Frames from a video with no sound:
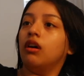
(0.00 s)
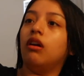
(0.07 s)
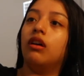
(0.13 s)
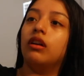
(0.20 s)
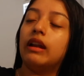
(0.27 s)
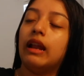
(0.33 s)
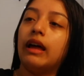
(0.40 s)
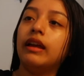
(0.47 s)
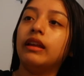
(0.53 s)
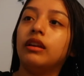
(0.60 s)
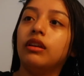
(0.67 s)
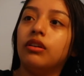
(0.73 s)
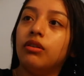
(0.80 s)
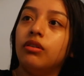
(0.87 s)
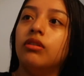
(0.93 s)
online,
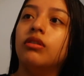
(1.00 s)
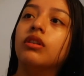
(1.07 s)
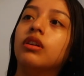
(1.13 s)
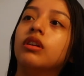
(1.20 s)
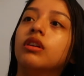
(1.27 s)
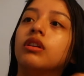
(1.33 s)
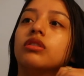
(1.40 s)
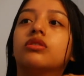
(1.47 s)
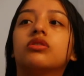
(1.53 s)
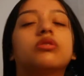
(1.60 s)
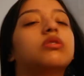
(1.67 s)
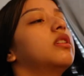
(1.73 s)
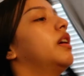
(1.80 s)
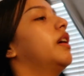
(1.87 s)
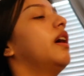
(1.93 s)
you know.
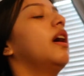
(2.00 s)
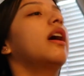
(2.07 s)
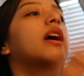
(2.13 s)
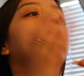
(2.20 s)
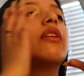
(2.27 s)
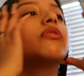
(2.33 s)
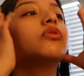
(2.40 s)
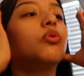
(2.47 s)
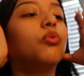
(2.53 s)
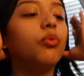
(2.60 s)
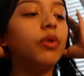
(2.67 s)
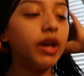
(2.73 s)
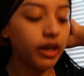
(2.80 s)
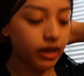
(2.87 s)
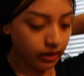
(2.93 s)
So like, I have to
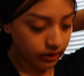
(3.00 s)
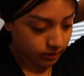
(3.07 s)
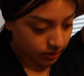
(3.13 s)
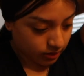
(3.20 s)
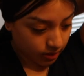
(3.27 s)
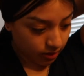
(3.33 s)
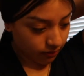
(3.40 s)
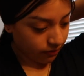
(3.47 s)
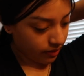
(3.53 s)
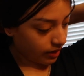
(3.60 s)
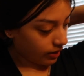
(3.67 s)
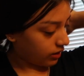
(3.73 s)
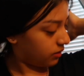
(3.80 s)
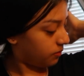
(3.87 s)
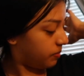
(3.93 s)
wait and stuff.
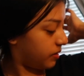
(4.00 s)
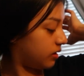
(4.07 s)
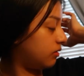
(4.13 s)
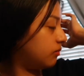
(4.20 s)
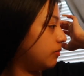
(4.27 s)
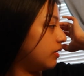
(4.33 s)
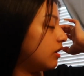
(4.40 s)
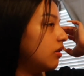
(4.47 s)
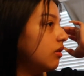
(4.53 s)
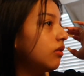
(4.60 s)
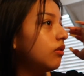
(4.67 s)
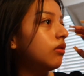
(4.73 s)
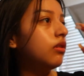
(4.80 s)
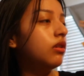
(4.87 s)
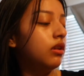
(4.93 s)
And it's been
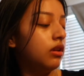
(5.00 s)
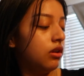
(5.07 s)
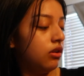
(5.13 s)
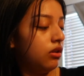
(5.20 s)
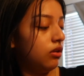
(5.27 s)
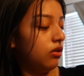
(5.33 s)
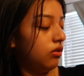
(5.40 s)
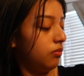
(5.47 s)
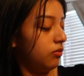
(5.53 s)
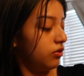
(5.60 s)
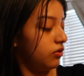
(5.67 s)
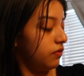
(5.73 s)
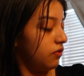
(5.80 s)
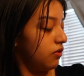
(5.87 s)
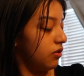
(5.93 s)
about
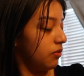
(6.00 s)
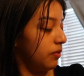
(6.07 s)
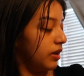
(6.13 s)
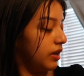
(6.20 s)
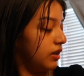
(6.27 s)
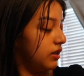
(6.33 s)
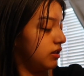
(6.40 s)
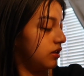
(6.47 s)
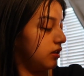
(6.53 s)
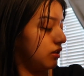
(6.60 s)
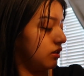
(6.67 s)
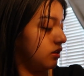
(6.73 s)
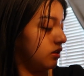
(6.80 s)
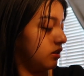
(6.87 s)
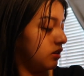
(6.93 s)
almost 4 weeks.
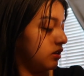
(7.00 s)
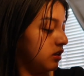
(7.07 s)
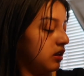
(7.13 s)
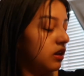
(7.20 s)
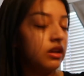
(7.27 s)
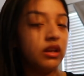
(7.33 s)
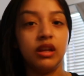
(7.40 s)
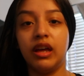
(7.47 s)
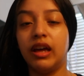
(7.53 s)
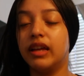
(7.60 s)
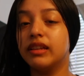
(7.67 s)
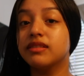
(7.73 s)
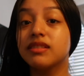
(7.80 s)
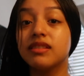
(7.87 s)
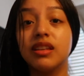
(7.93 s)

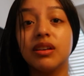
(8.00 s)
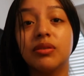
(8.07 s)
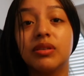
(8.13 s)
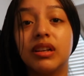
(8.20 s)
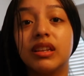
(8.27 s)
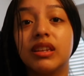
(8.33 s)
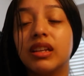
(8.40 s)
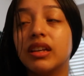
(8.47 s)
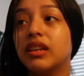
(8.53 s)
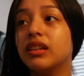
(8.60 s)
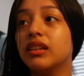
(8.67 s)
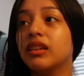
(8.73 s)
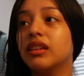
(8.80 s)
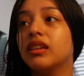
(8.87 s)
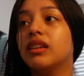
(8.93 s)
And still
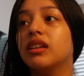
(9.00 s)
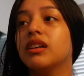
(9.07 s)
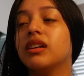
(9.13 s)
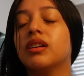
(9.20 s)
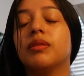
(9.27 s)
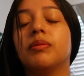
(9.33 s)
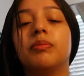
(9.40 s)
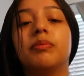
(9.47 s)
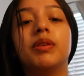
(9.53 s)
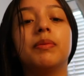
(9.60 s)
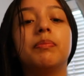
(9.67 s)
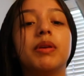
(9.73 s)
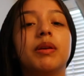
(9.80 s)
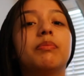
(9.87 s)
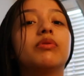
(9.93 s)
nothing. The
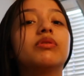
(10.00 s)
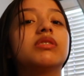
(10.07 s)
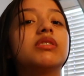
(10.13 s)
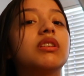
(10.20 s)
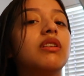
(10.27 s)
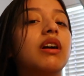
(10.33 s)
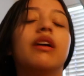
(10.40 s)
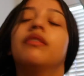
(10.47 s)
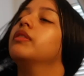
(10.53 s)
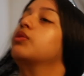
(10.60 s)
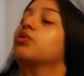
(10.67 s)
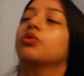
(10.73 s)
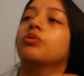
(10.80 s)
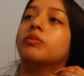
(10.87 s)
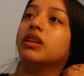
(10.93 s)
people still
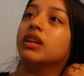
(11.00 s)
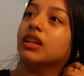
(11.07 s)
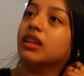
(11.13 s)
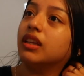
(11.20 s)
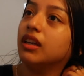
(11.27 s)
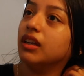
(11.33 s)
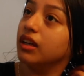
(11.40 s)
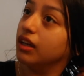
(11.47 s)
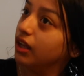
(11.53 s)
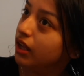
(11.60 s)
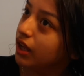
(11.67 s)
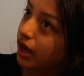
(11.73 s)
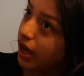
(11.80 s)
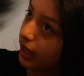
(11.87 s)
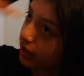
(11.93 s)
haven't told me nothing.
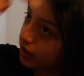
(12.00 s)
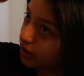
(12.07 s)
I